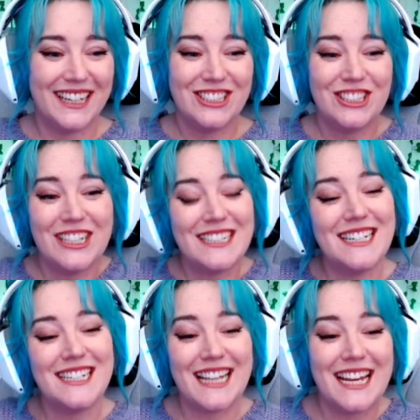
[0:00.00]
Jason
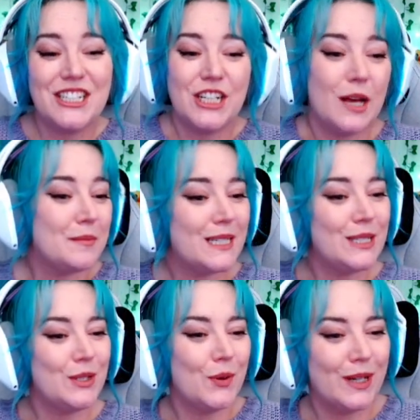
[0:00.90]
is aged up,
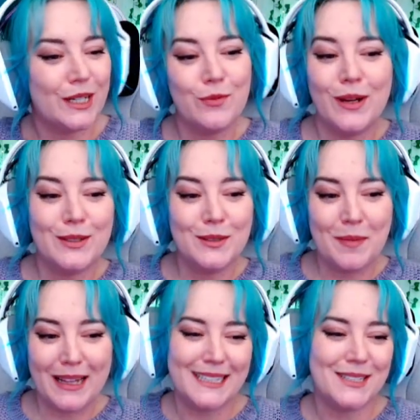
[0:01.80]
seniority, wrinkled
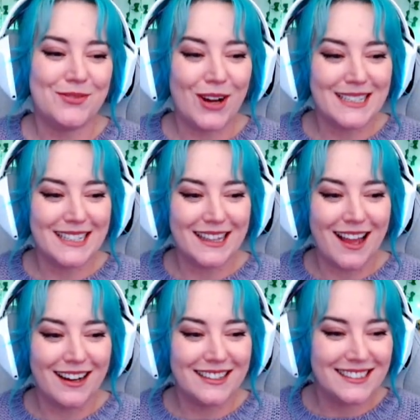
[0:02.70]
bellies, frosty
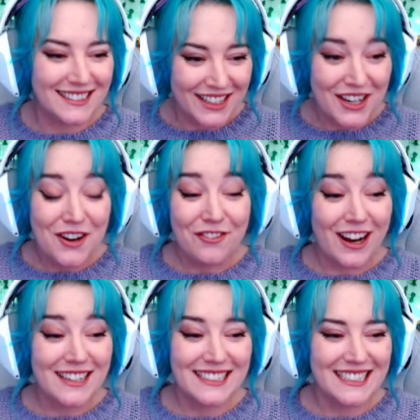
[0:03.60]
locks,
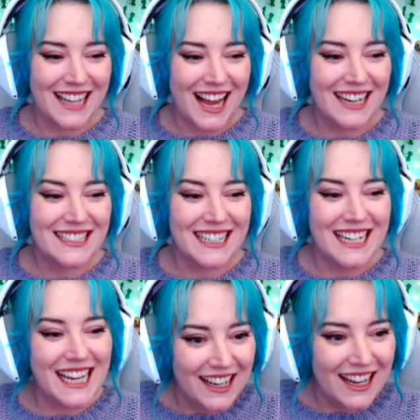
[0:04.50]
and
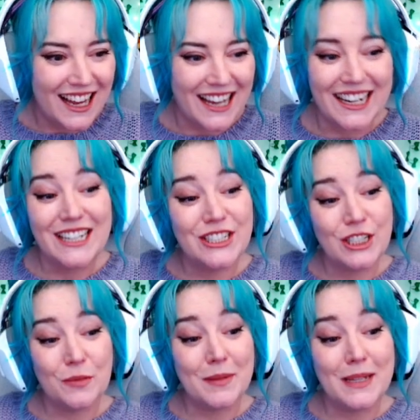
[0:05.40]
an
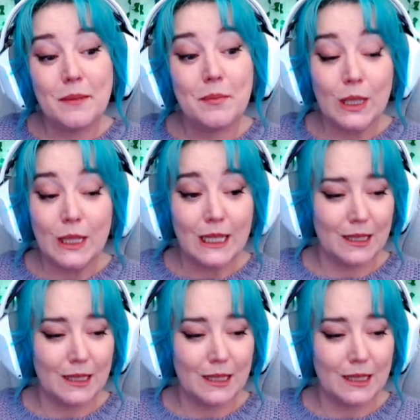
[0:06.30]
interminable